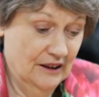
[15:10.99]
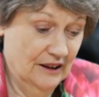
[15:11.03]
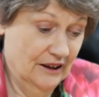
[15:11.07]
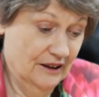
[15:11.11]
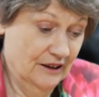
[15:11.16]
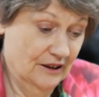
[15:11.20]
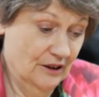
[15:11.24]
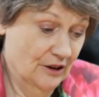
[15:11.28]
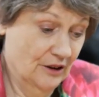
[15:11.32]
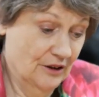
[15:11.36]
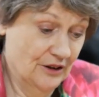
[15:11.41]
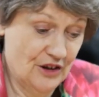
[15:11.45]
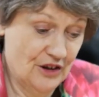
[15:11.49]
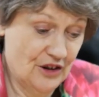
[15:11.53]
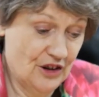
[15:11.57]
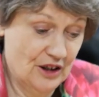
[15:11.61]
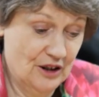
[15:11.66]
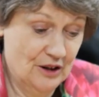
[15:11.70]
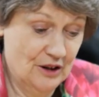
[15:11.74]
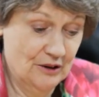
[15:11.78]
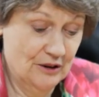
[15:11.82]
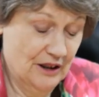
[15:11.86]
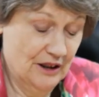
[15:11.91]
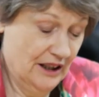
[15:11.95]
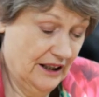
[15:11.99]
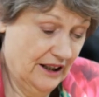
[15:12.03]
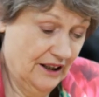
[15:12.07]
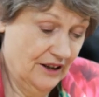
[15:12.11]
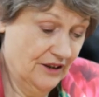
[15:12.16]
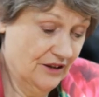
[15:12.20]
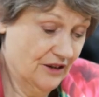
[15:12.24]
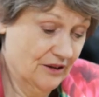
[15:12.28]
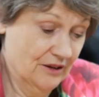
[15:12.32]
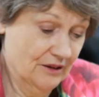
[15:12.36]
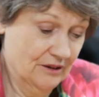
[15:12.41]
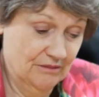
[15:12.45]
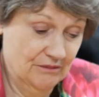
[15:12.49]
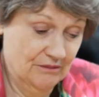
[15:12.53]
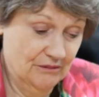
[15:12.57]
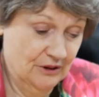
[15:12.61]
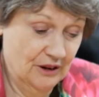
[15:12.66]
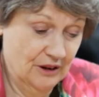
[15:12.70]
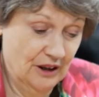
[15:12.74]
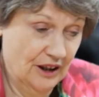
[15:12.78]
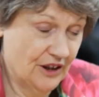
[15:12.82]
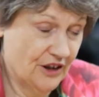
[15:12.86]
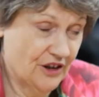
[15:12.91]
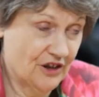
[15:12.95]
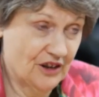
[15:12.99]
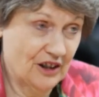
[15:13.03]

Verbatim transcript: uh, on the Security Council, United